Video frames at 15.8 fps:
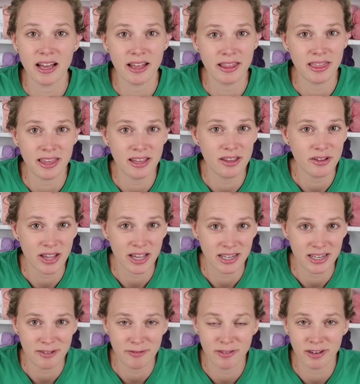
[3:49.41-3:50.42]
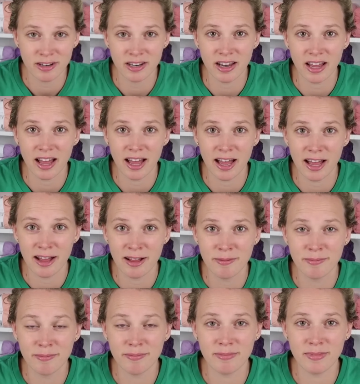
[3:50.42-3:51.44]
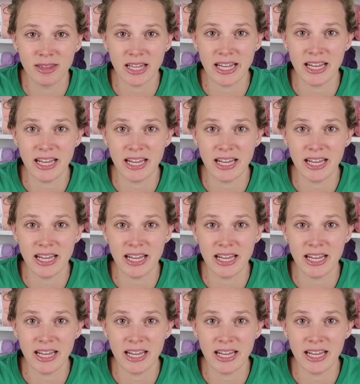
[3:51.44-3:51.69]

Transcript: I think you can even um,